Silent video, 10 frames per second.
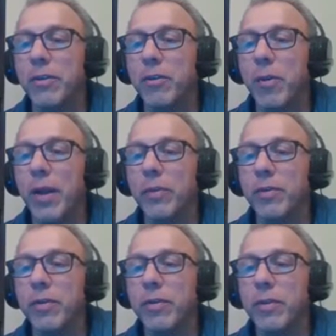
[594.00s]
to
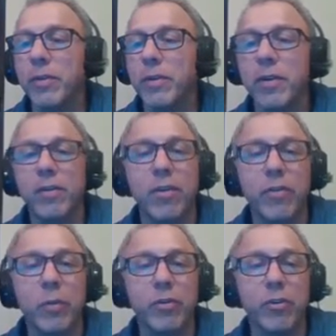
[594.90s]
ground as if it
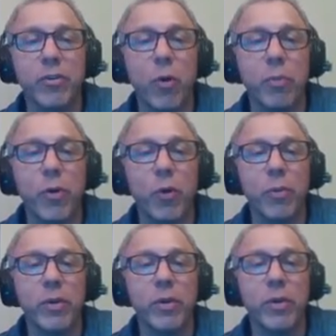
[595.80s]
was a scope probe.
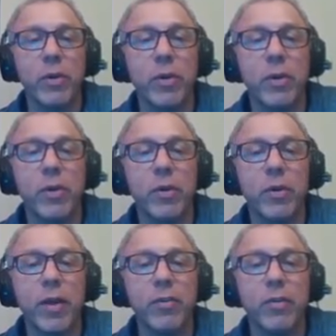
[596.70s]

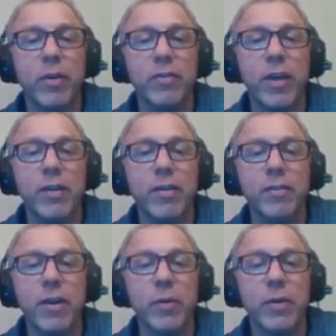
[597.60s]
Okay, so let's take this
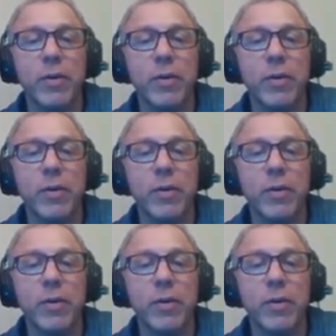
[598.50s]
out.